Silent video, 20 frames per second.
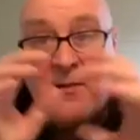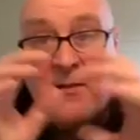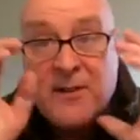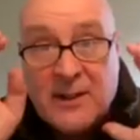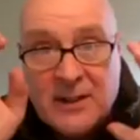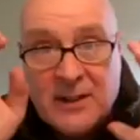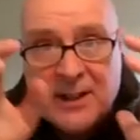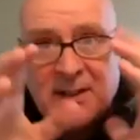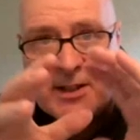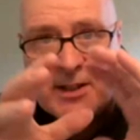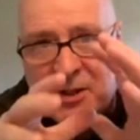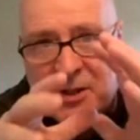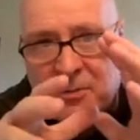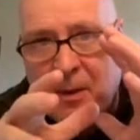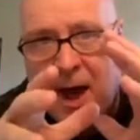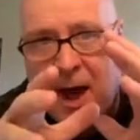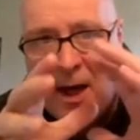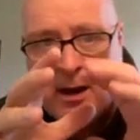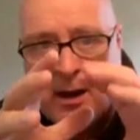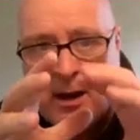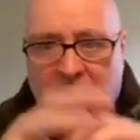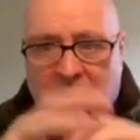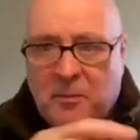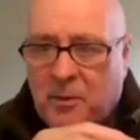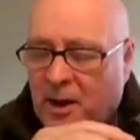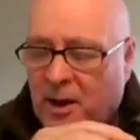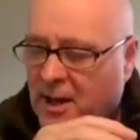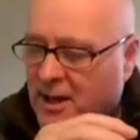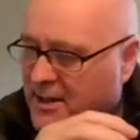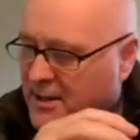vividly the smell of the
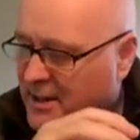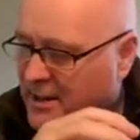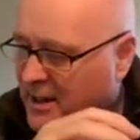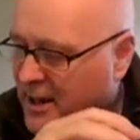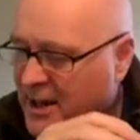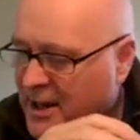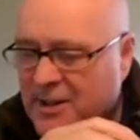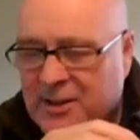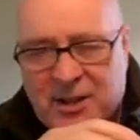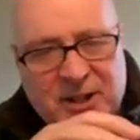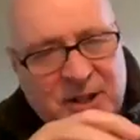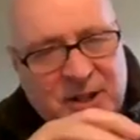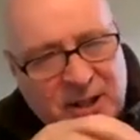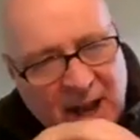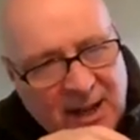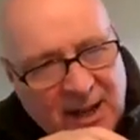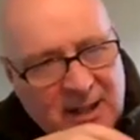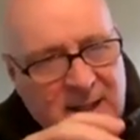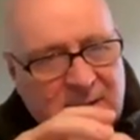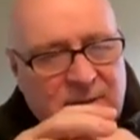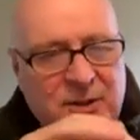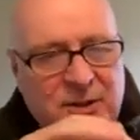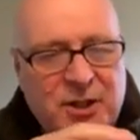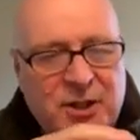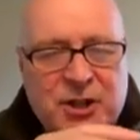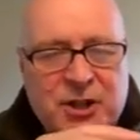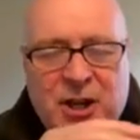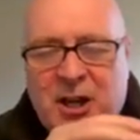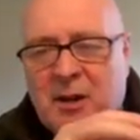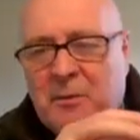place, the scent of the
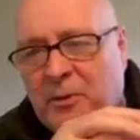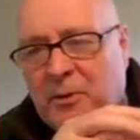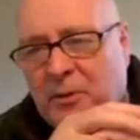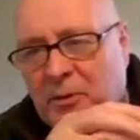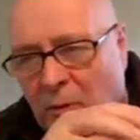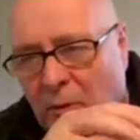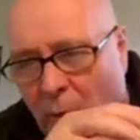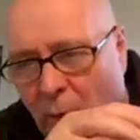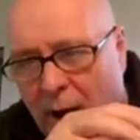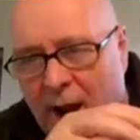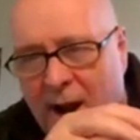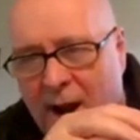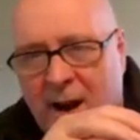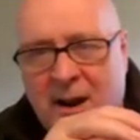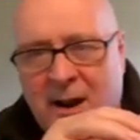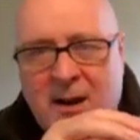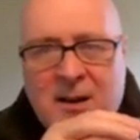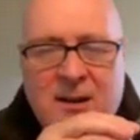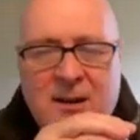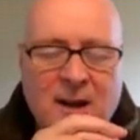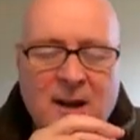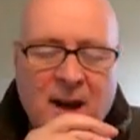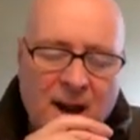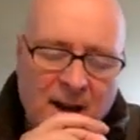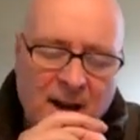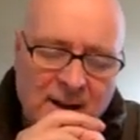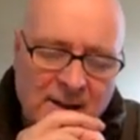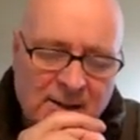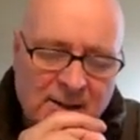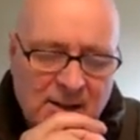sheep and the wind
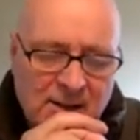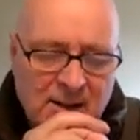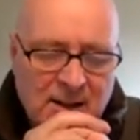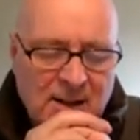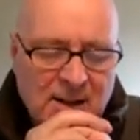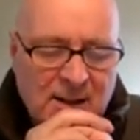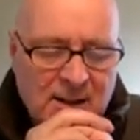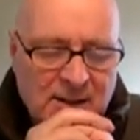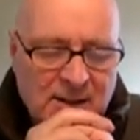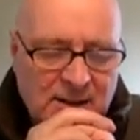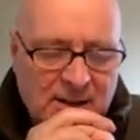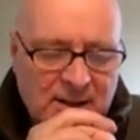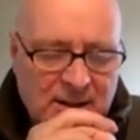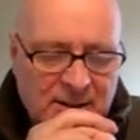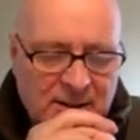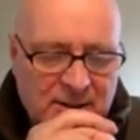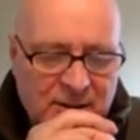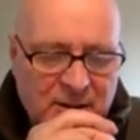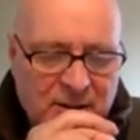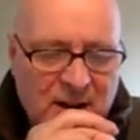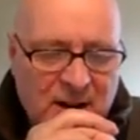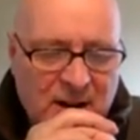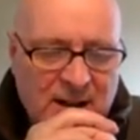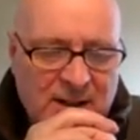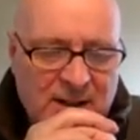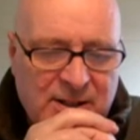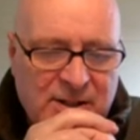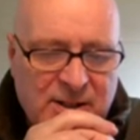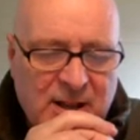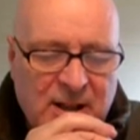and the
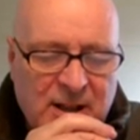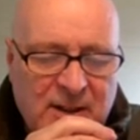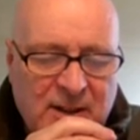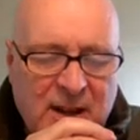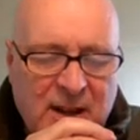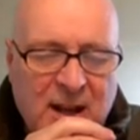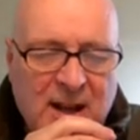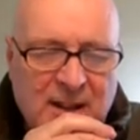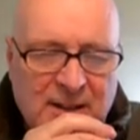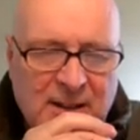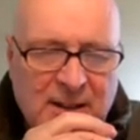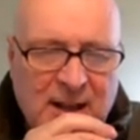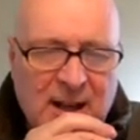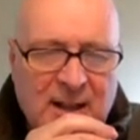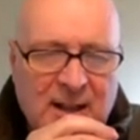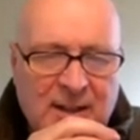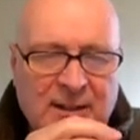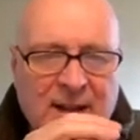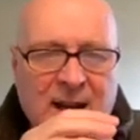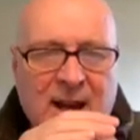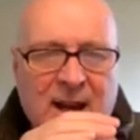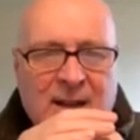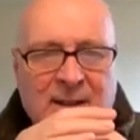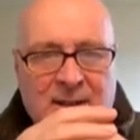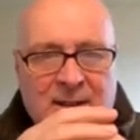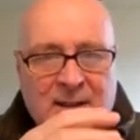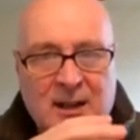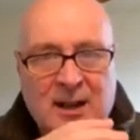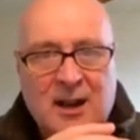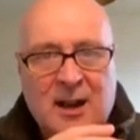grass, and that
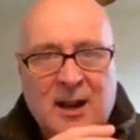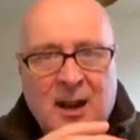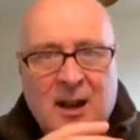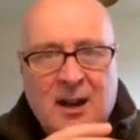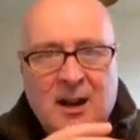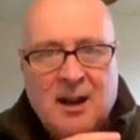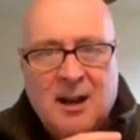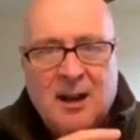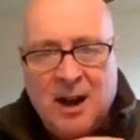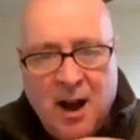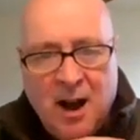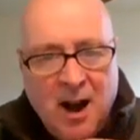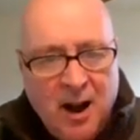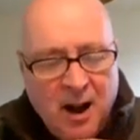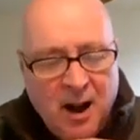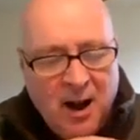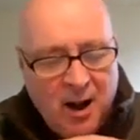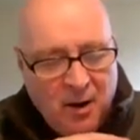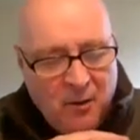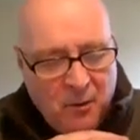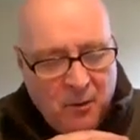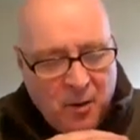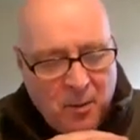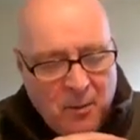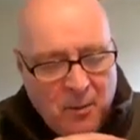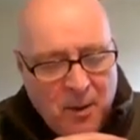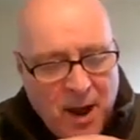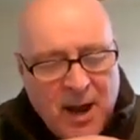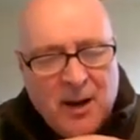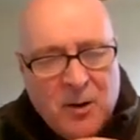
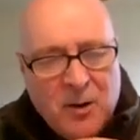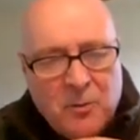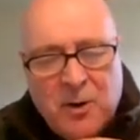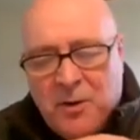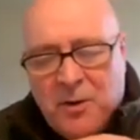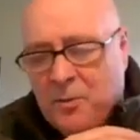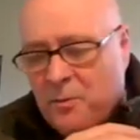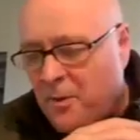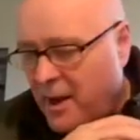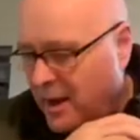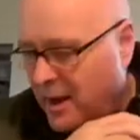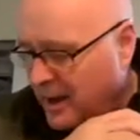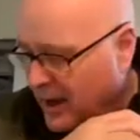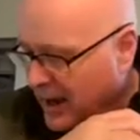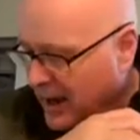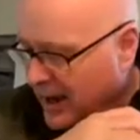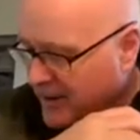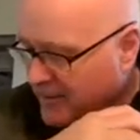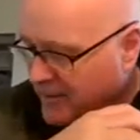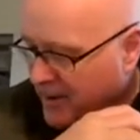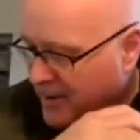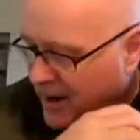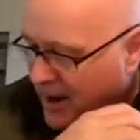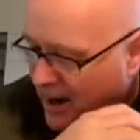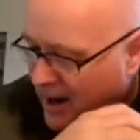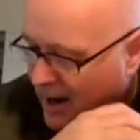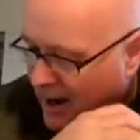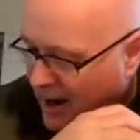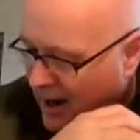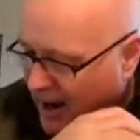remained with me.
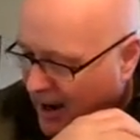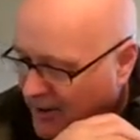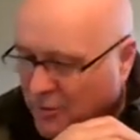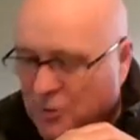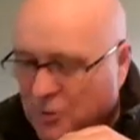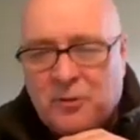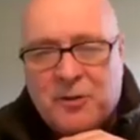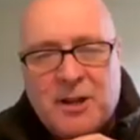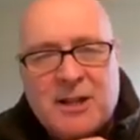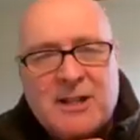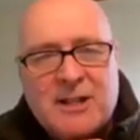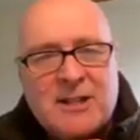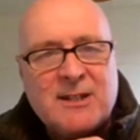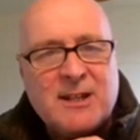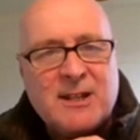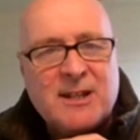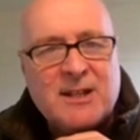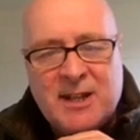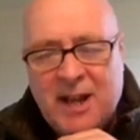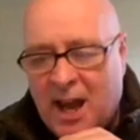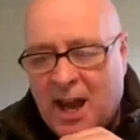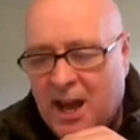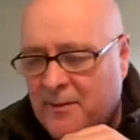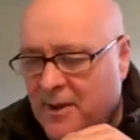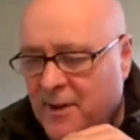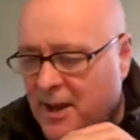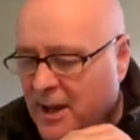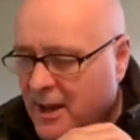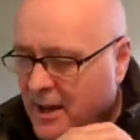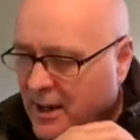I had all this
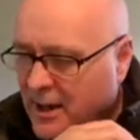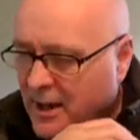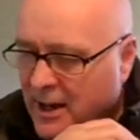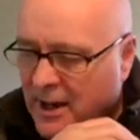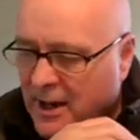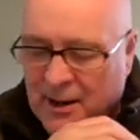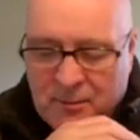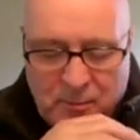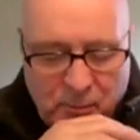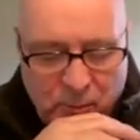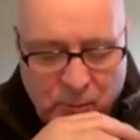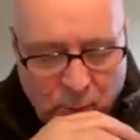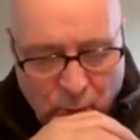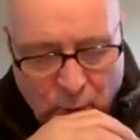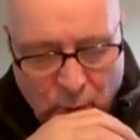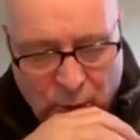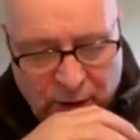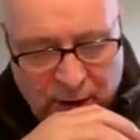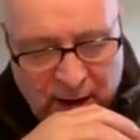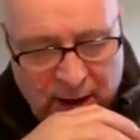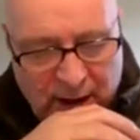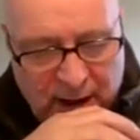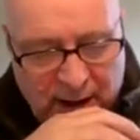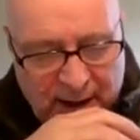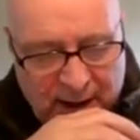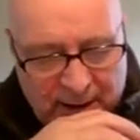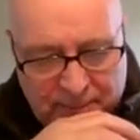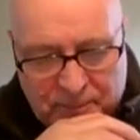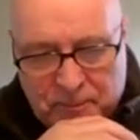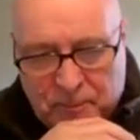heavy walking
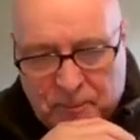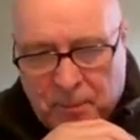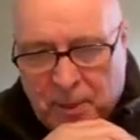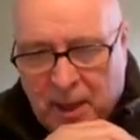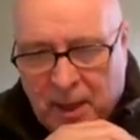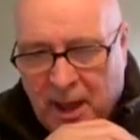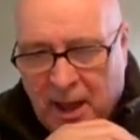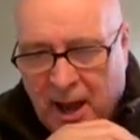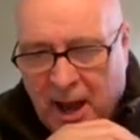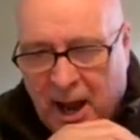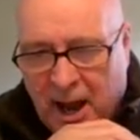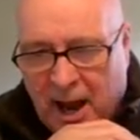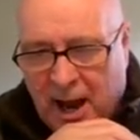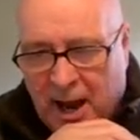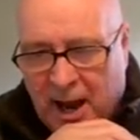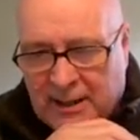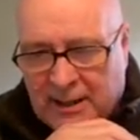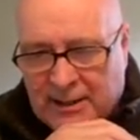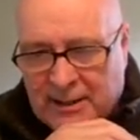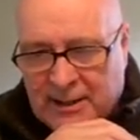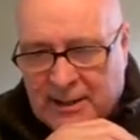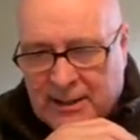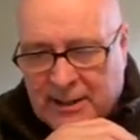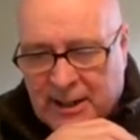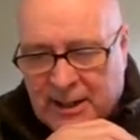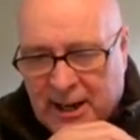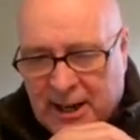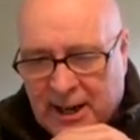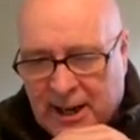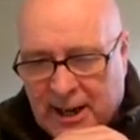gear, and